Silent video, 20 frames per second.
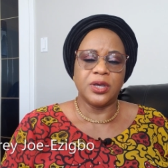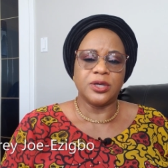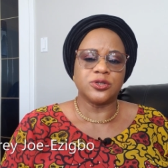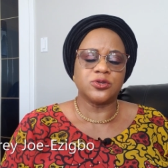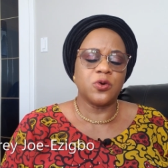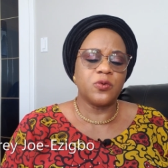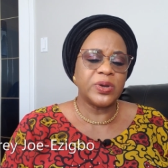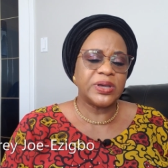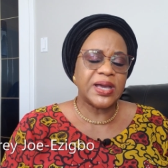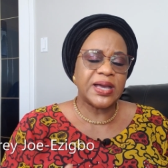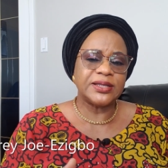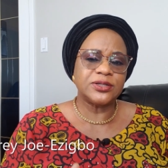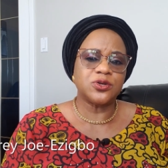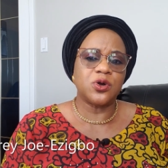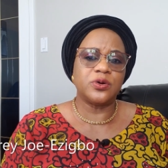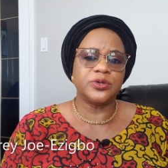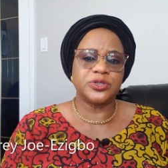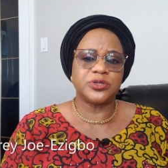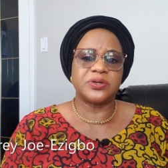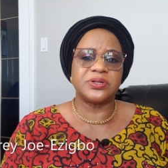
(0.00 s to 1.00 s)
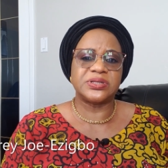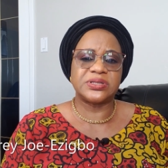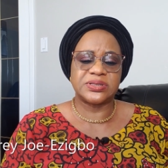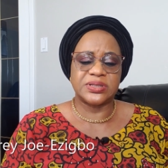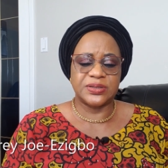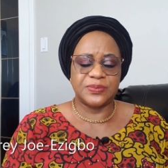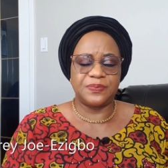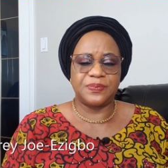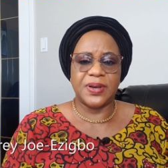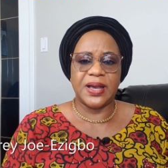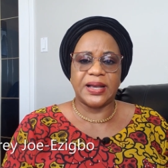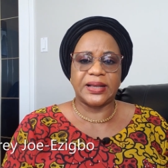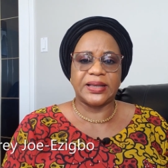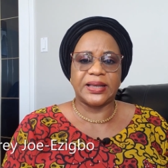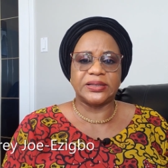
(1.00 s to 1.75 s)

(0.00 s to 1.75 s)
So we can't all just sit back